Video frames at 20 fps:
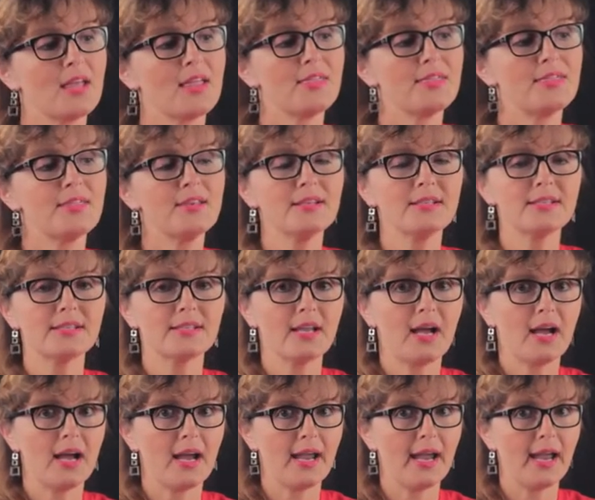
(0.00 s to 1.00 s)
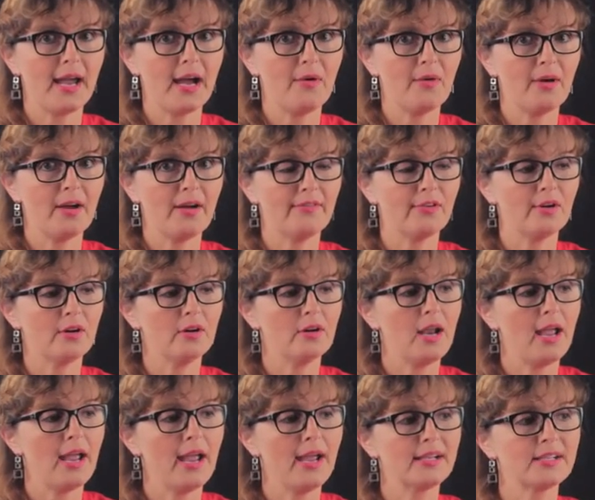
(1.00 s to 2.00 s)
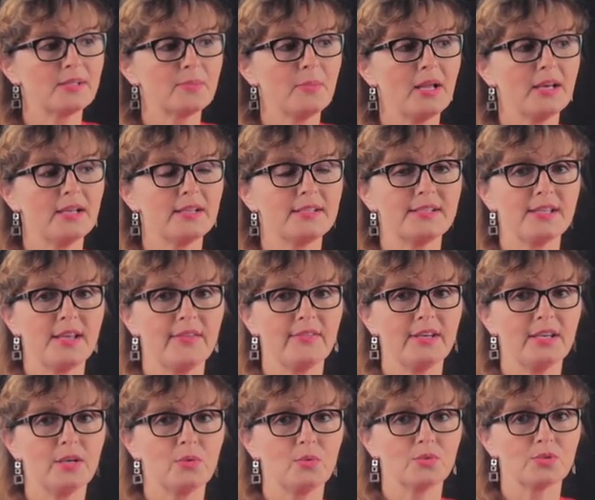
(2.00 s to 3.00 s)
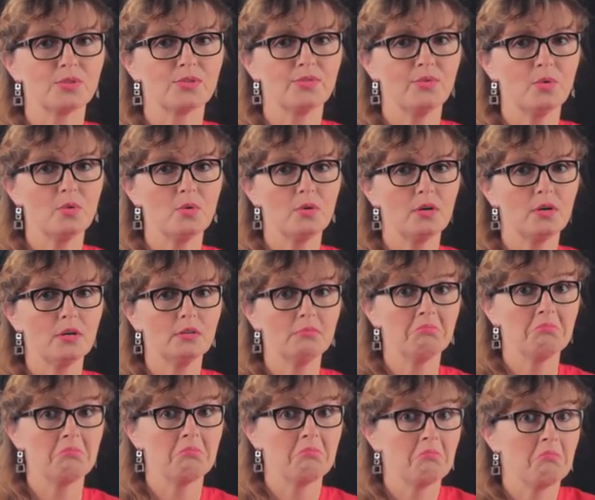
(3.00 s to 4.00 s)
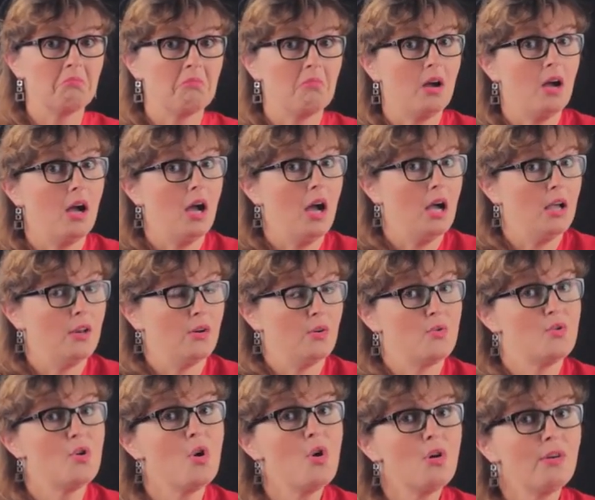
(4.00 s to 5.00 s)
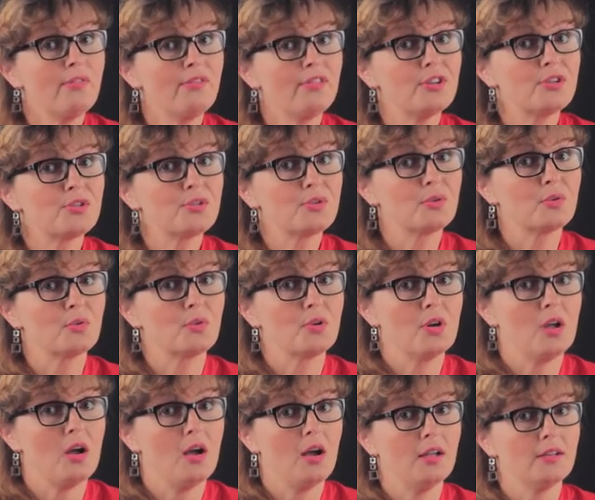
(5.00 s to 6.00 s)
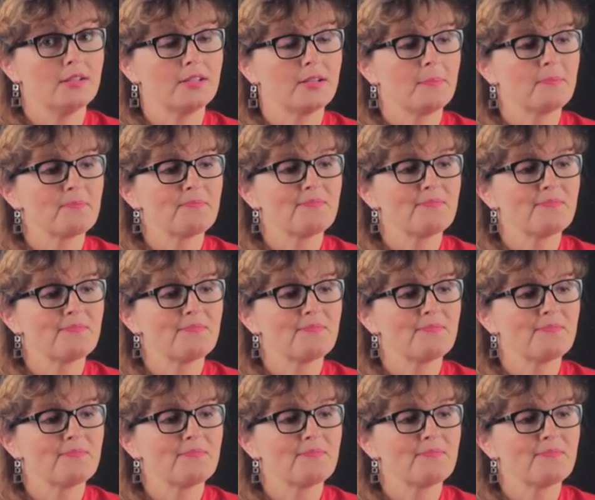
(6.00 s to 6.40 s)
This guy, however, x minus 7 equals 4, I don't know if he's true or not.